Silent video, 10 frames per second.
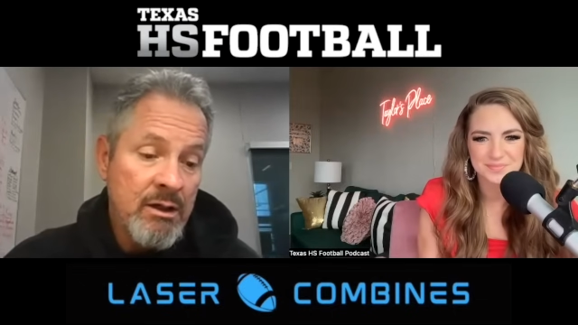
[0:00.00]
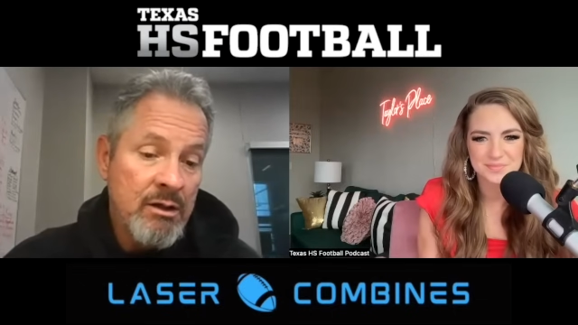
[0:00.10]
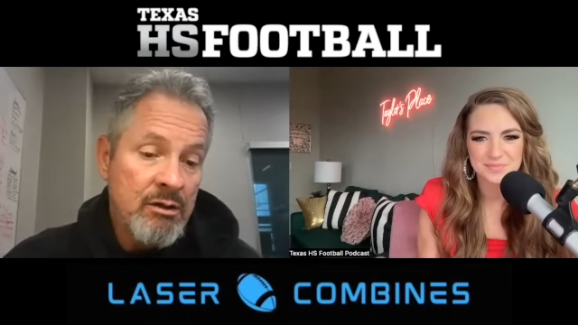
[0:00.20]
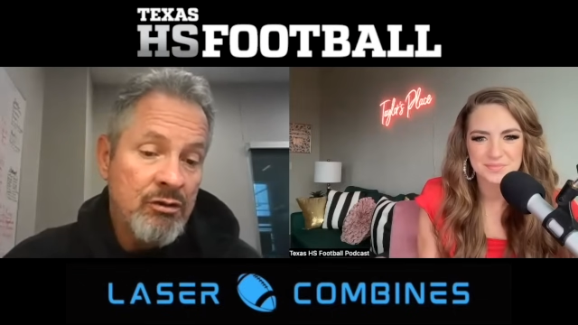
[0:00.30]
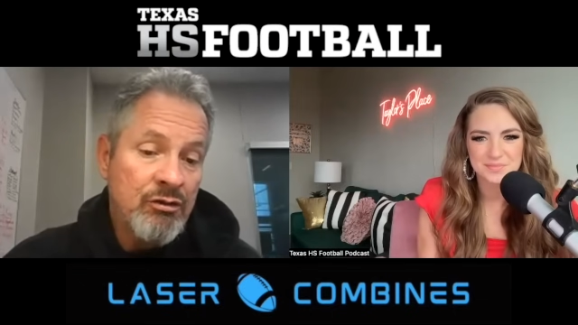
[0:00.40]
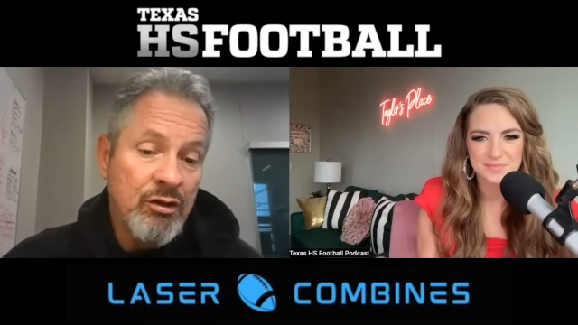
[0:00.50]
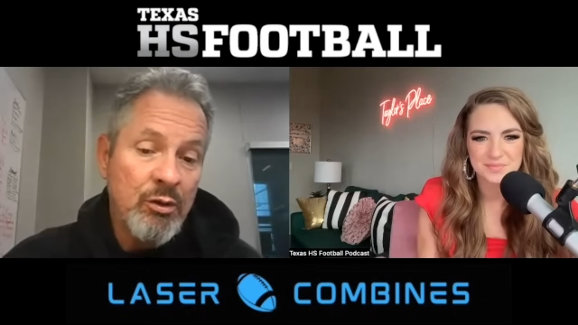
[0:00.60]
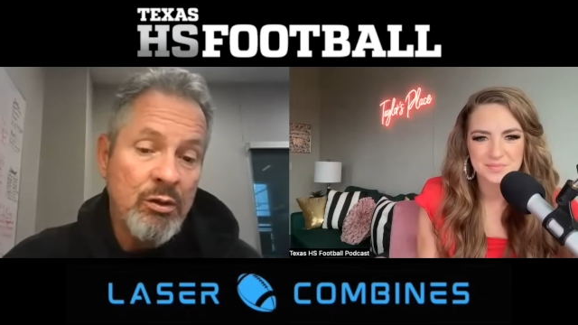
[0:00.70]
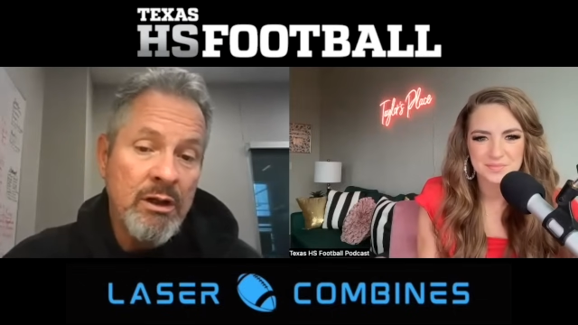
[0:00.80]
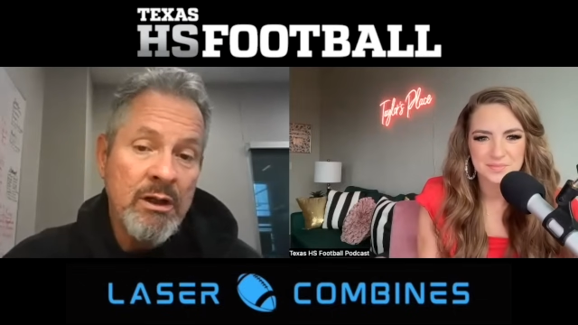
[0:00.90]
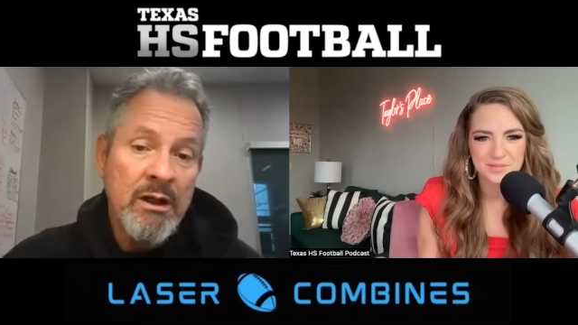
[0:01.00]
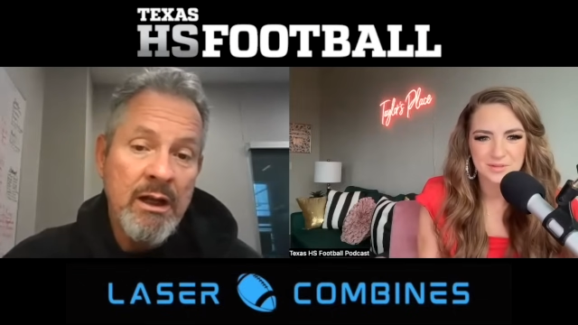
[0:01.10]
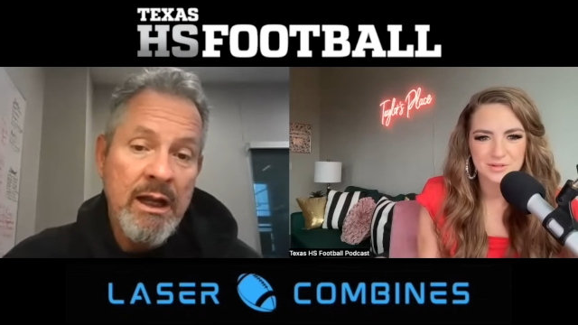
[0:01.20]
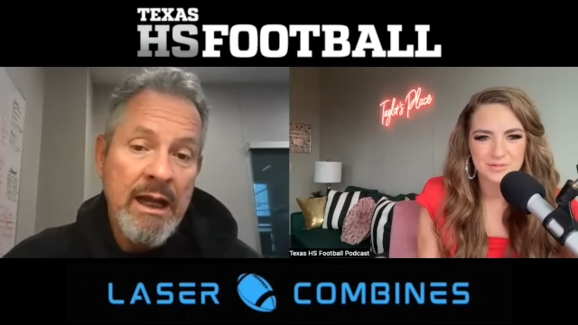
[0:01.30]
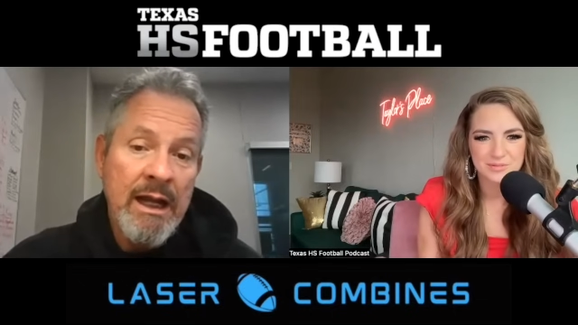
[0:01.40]
Speaker 1: student
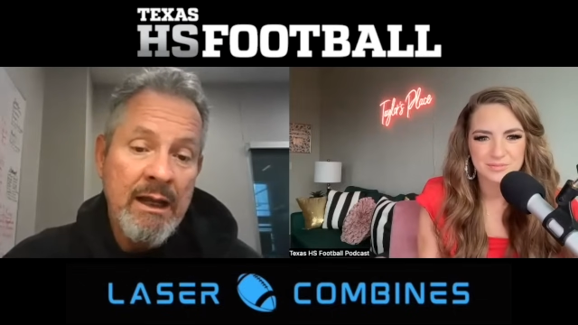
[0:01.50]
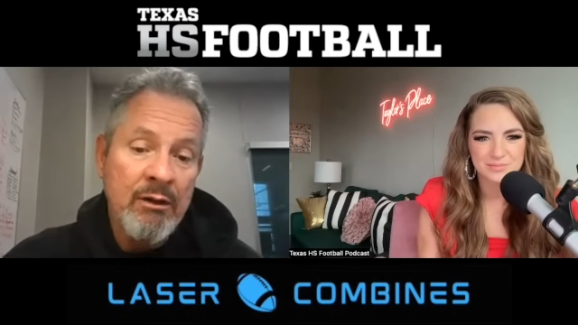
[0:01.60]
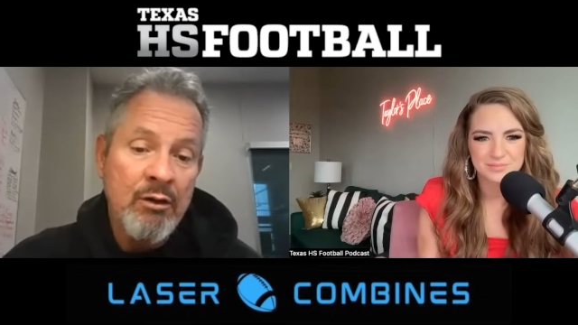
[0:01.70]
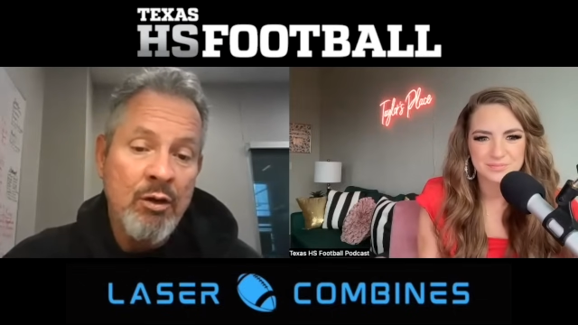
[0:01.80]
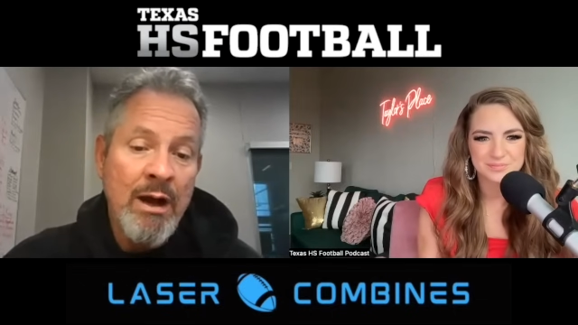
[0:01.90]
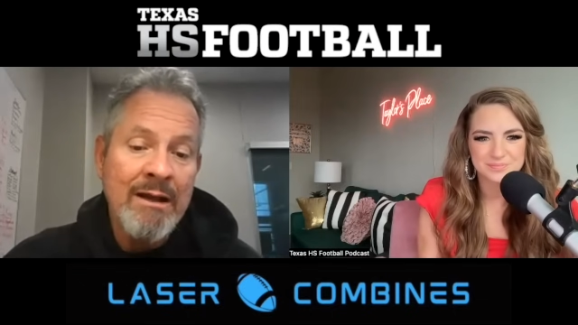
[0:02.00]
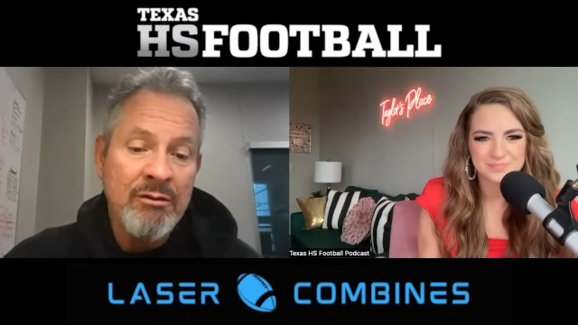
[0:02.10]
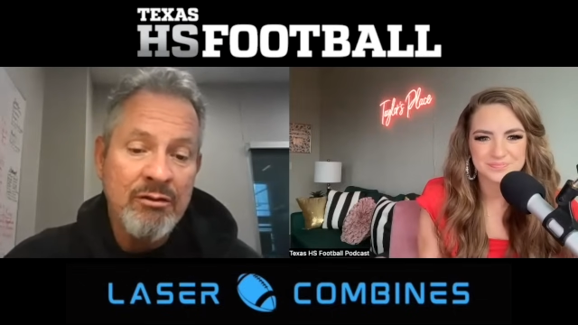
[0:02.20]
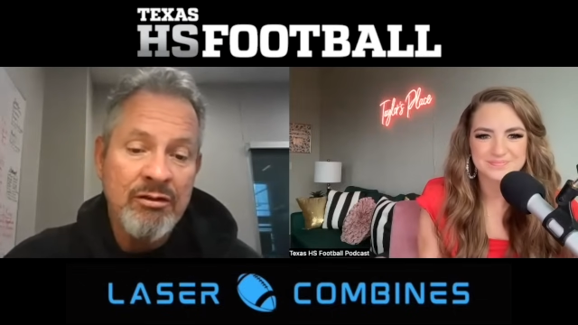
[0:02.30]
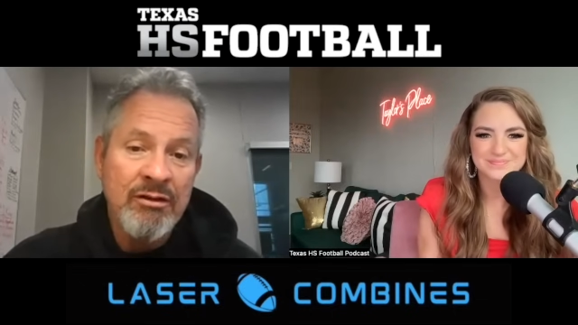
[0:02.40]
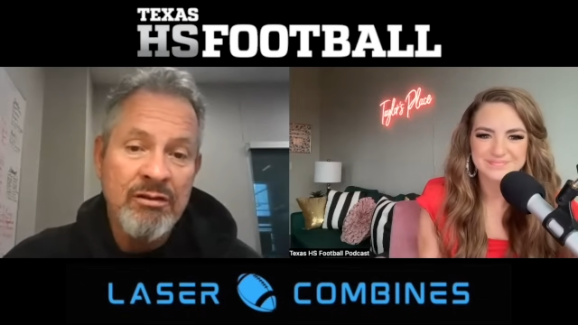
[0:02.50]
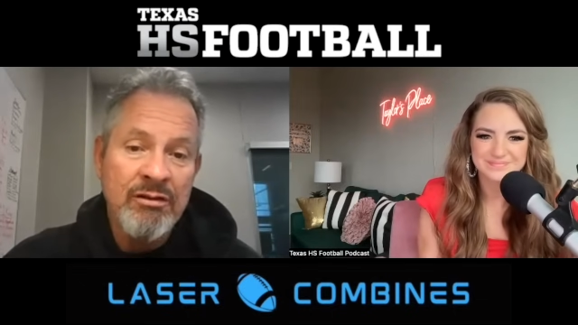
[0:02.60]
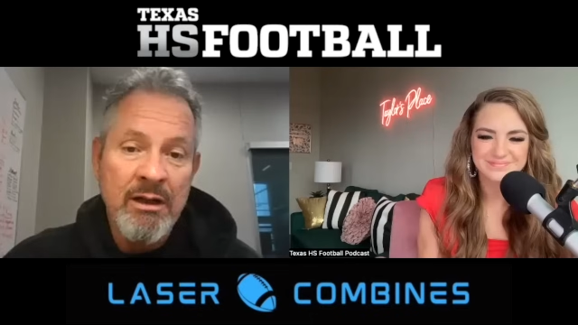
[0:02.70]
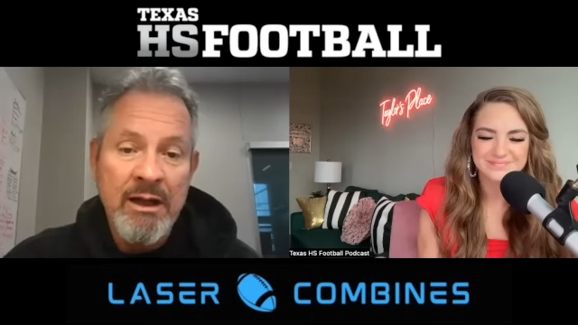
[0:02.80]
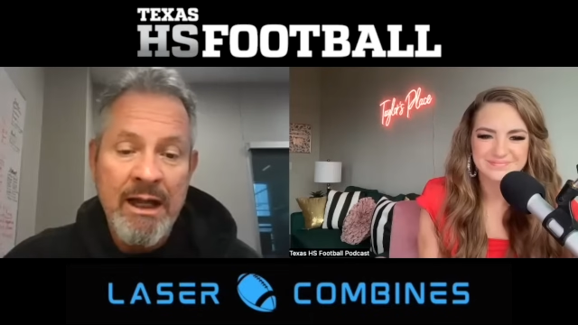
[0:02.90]
and grad assistant